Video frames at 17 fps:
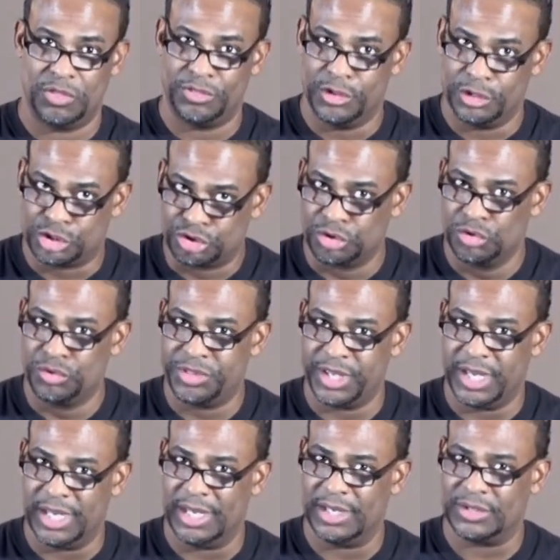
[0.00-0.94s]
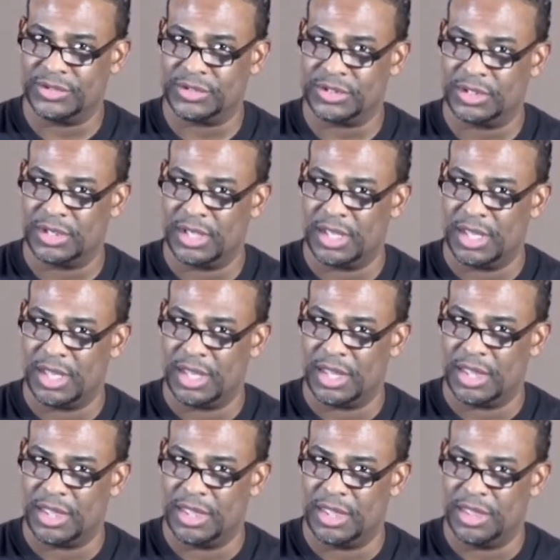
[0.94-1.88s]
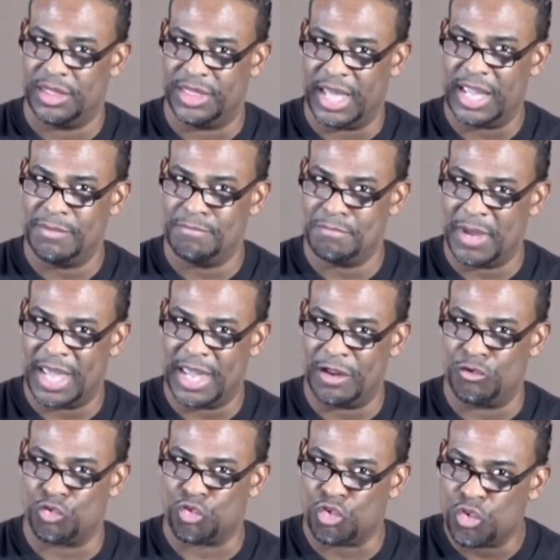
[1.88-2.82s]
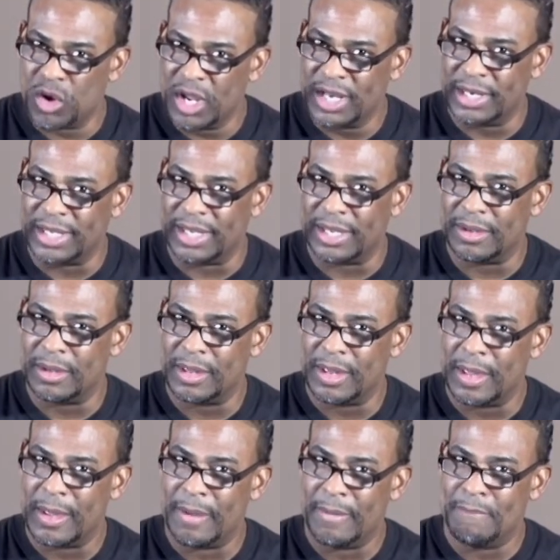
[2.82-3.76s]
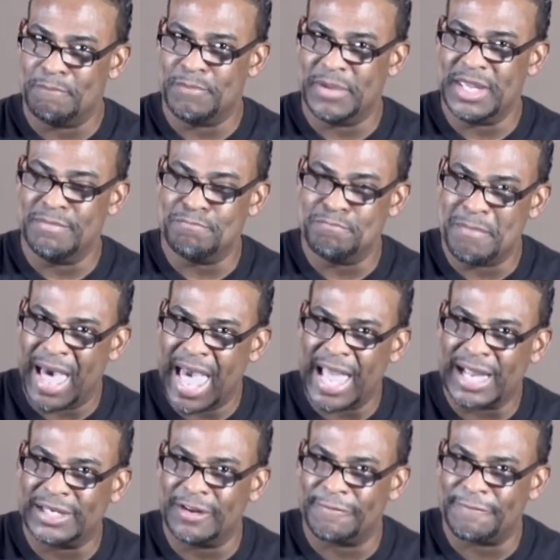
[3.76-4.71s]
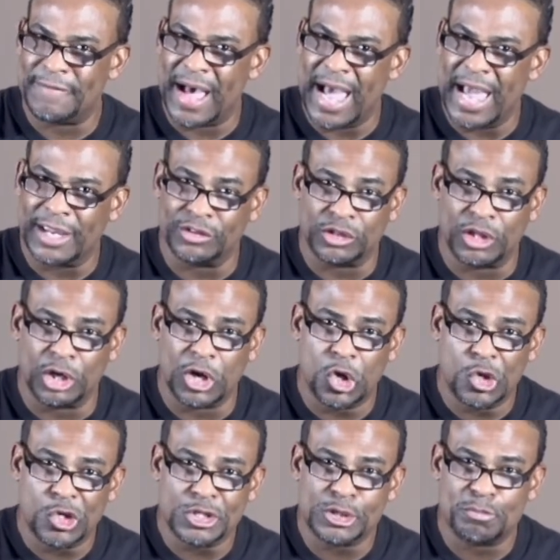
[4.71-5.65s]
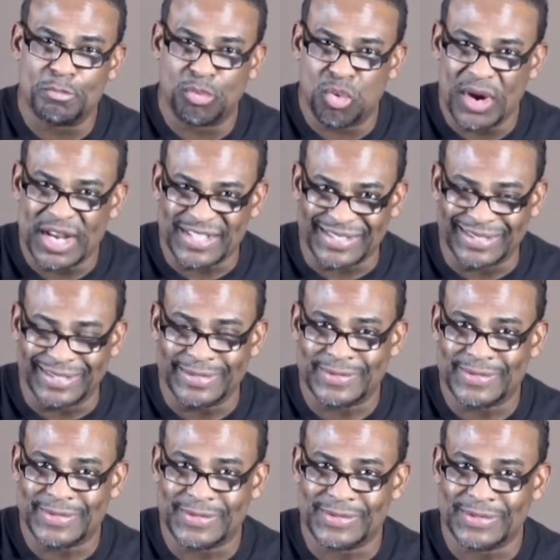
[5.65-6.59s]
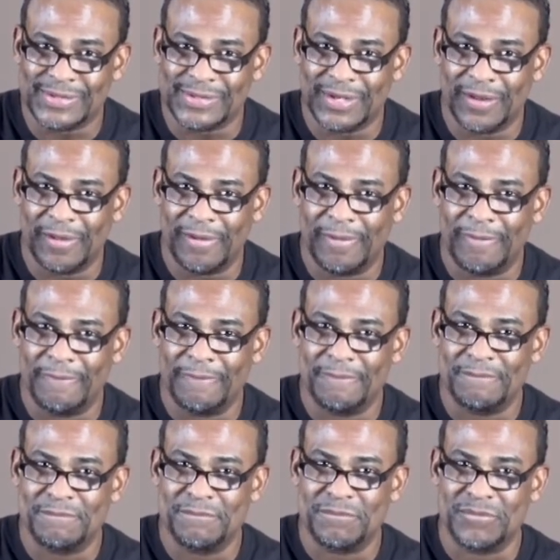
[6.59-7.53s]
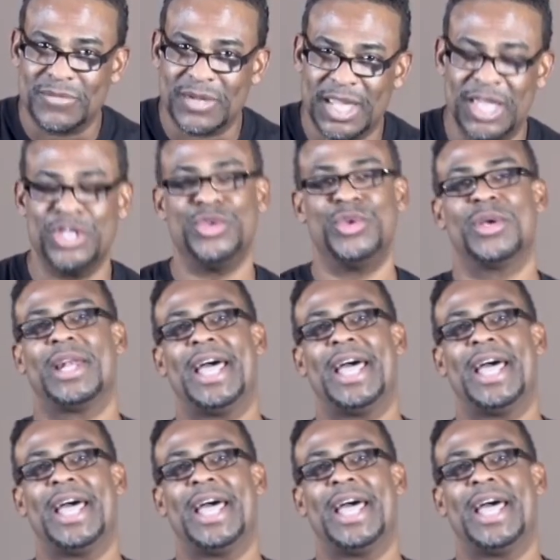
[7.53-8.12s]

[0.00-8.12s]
The truth is, they may really be magnifying the Lord's presence in your